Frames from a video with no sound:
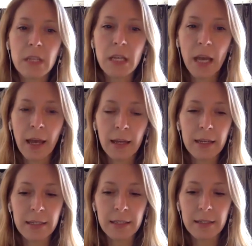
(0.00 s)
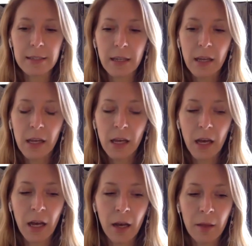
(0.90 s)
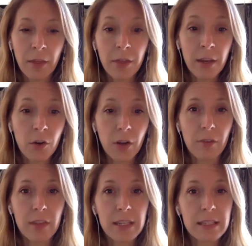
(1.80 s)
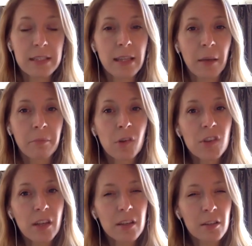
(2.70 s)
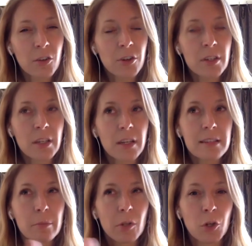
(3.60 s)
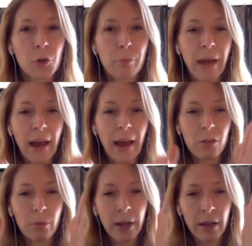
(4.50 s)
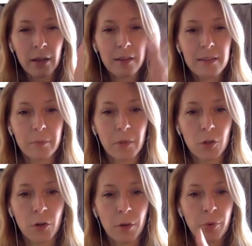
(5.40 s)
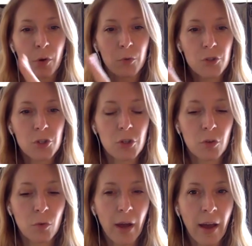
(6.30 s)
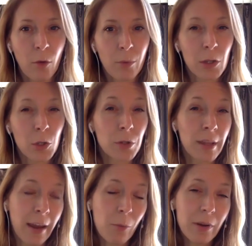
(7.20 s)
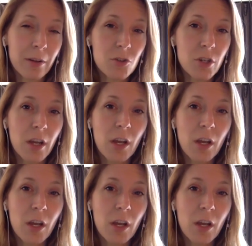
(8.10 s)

And his uh, the theory of this is that music is learned in a similar pathway and a similar approach to how we learn language